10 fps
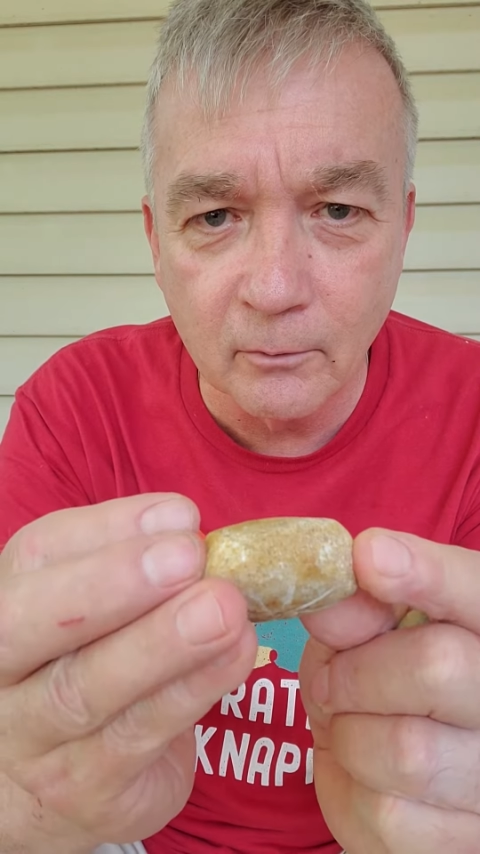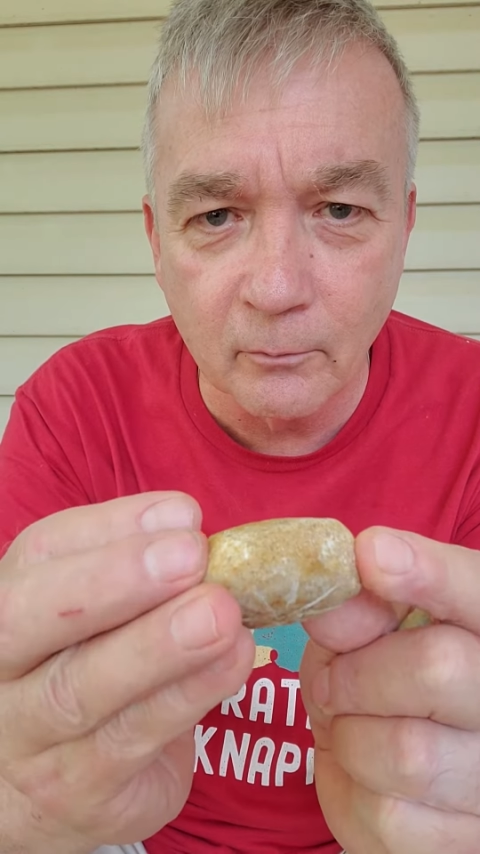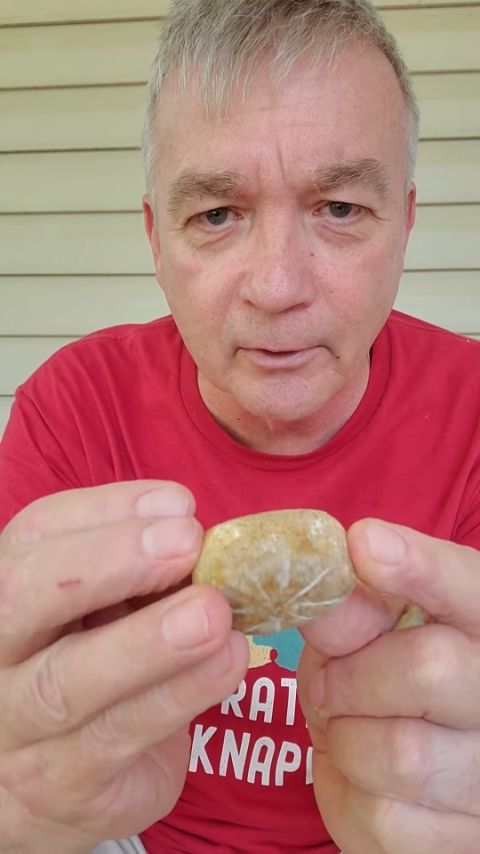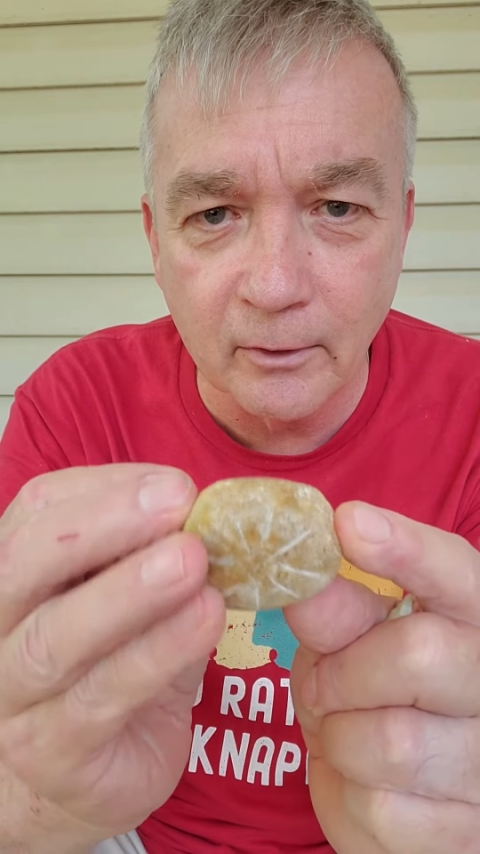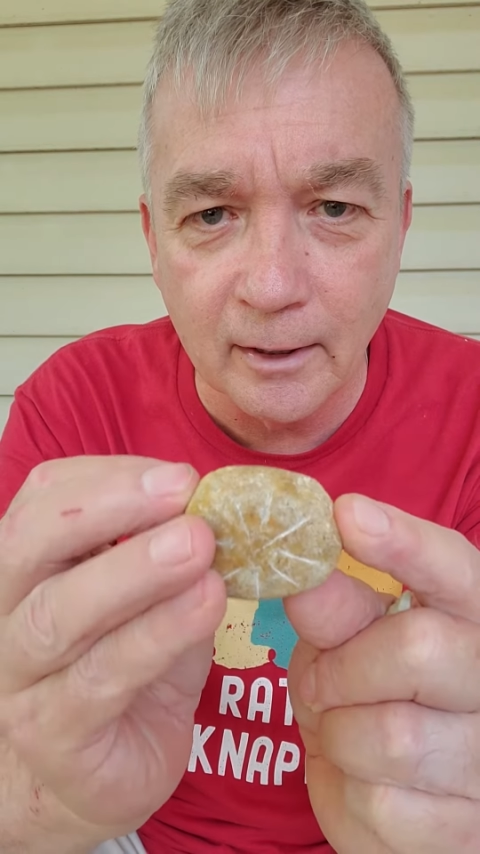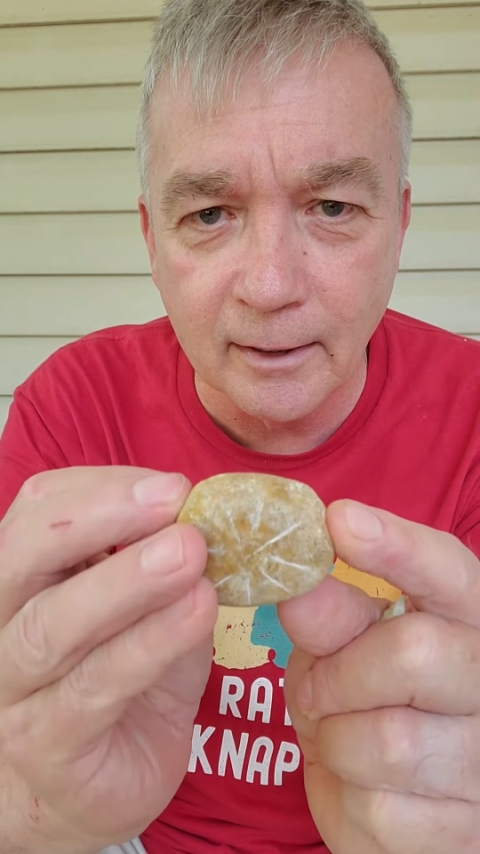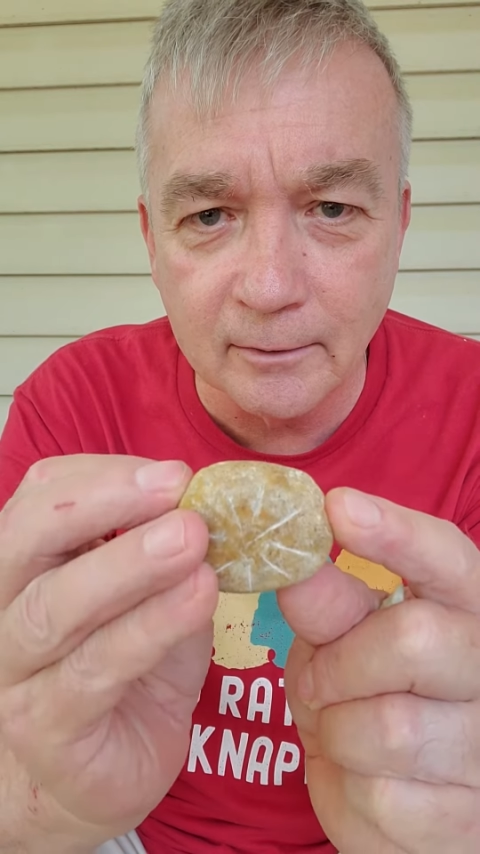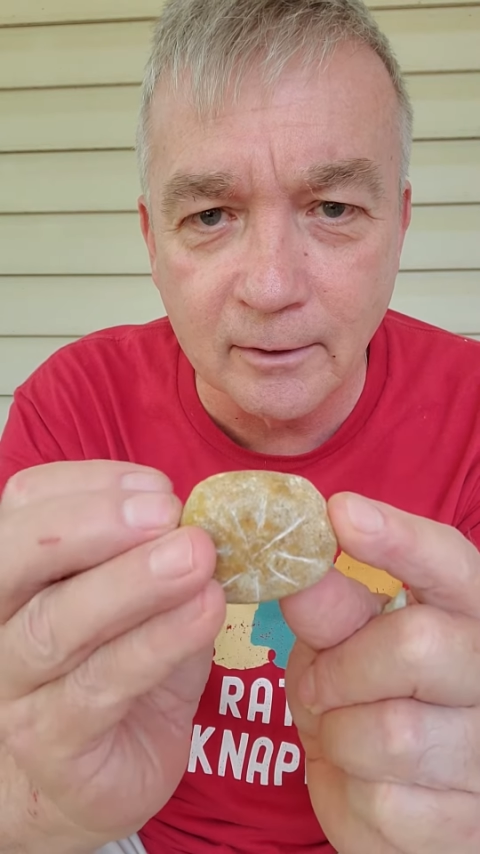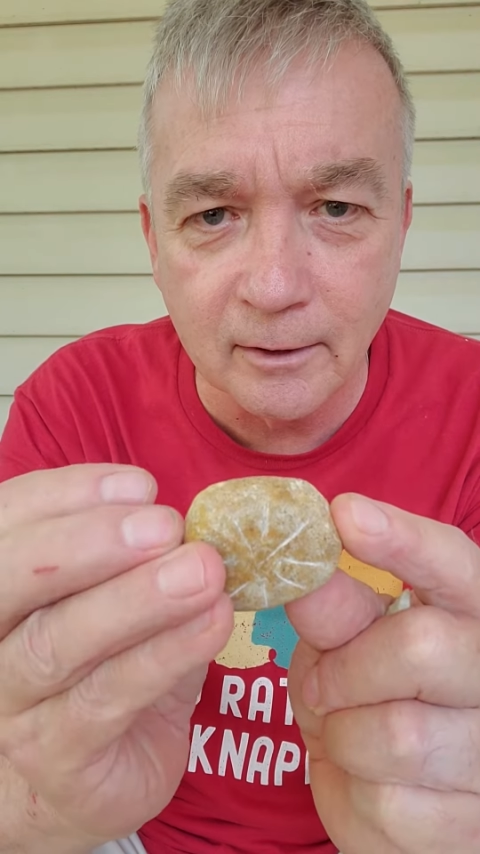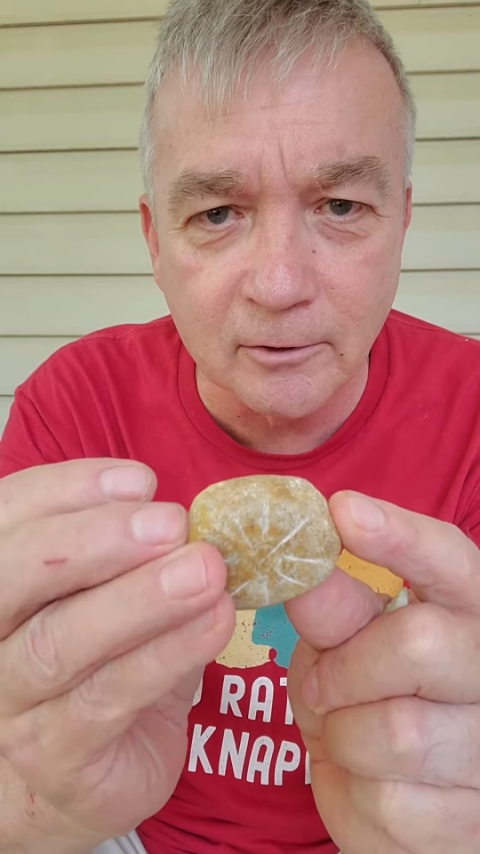with this.
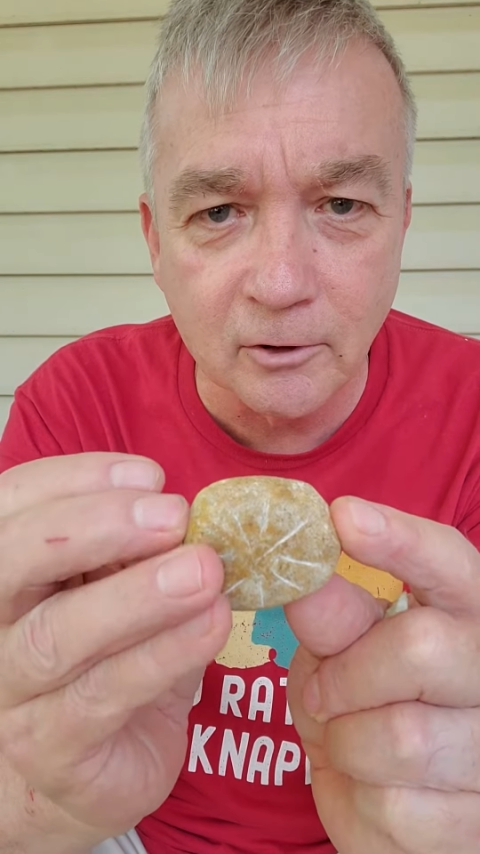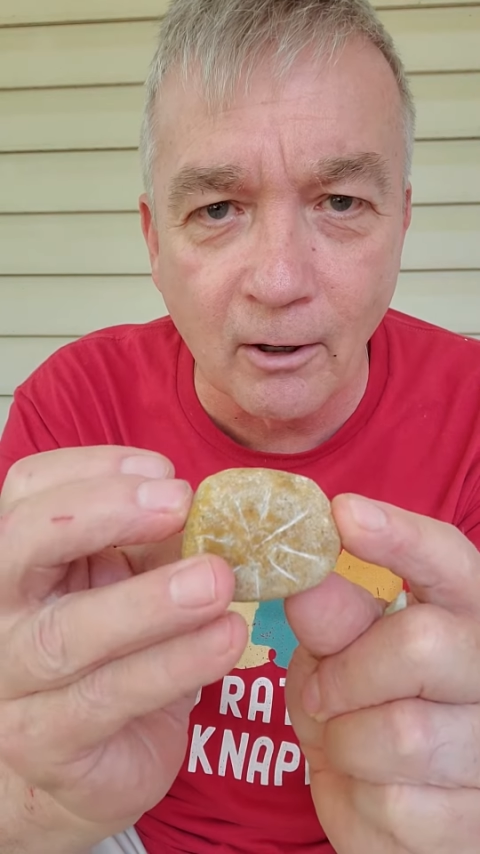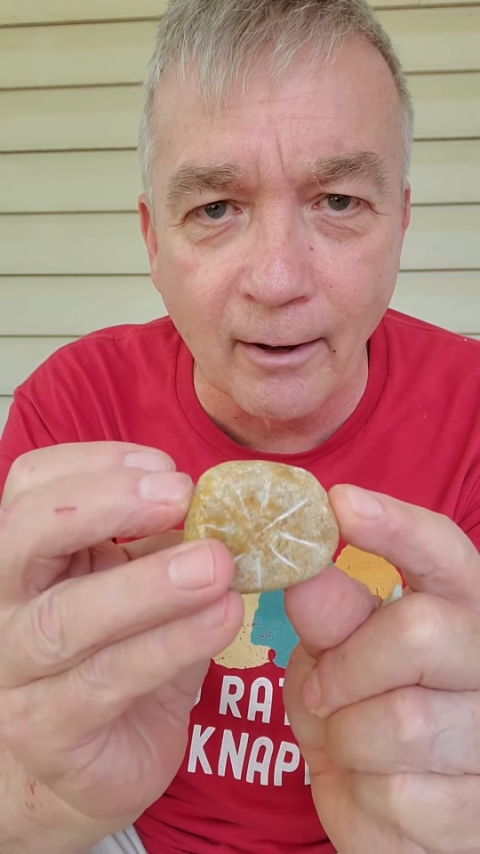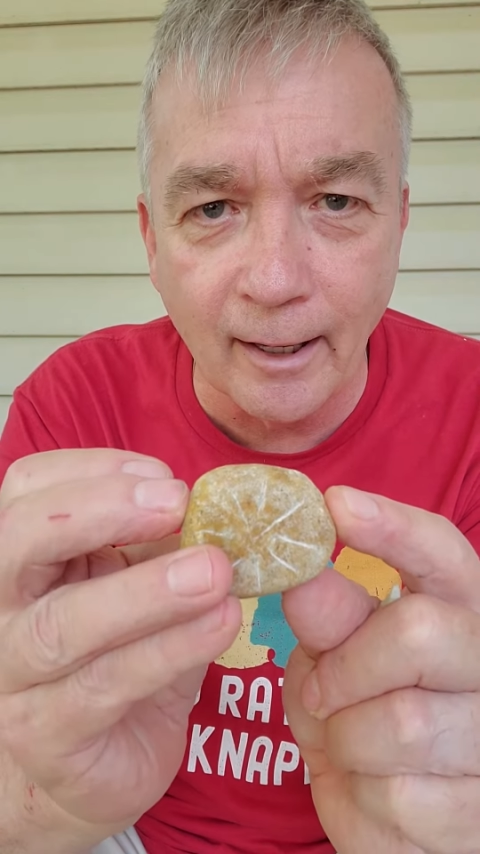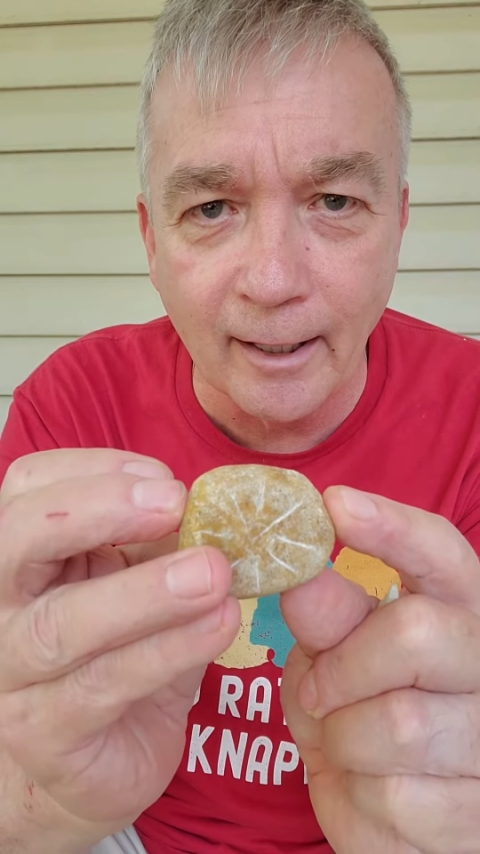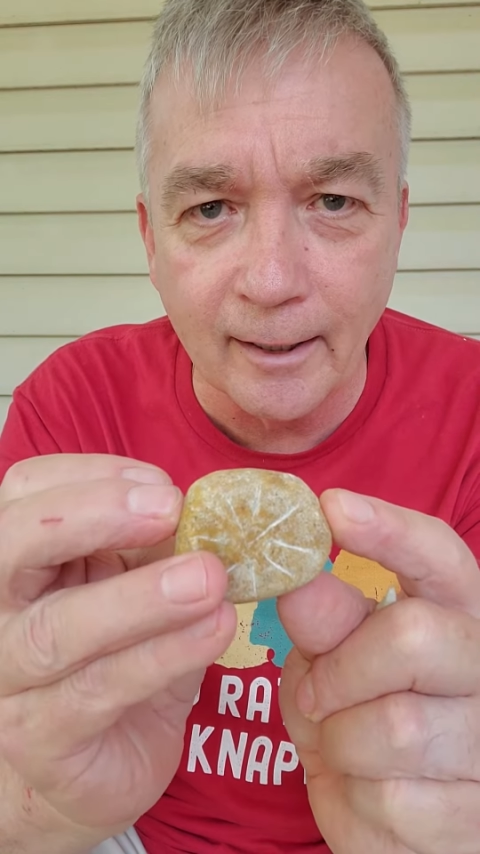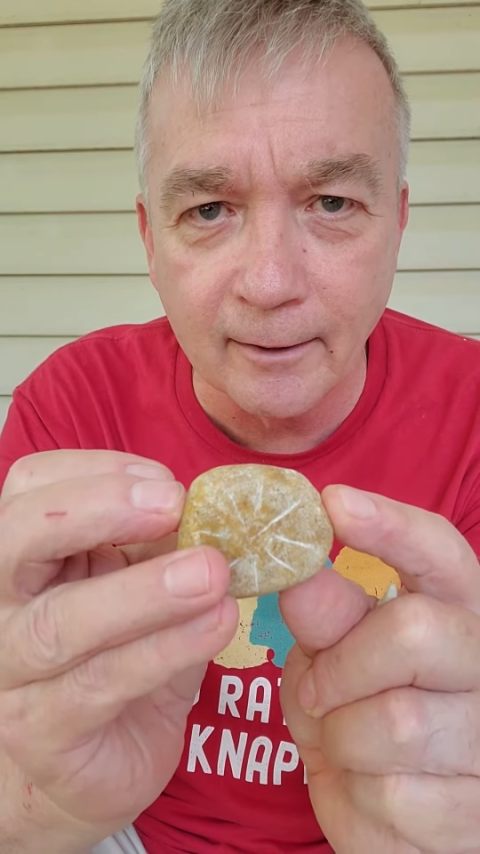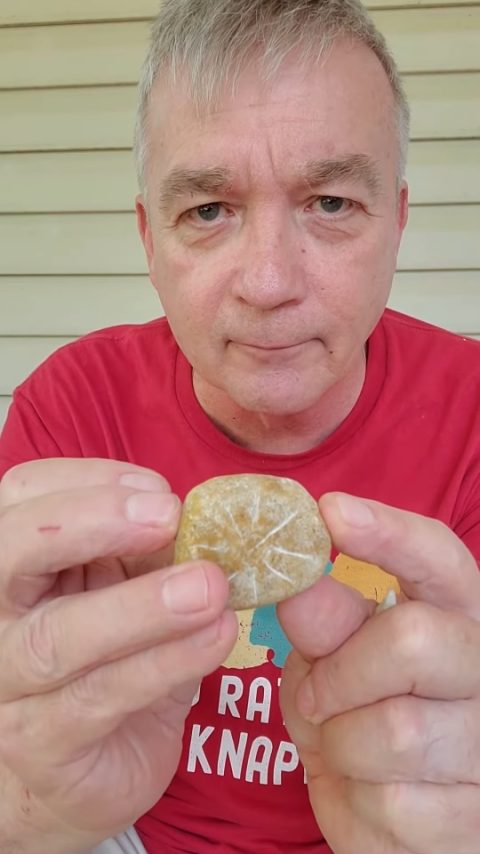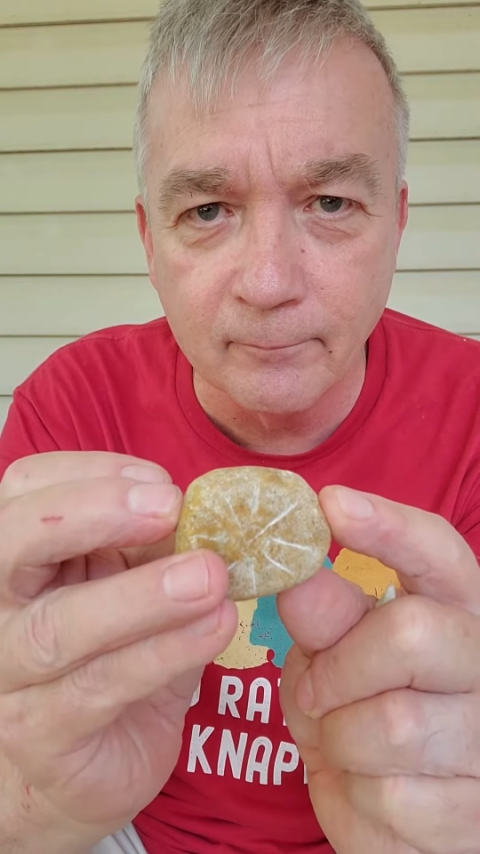And this is all I had.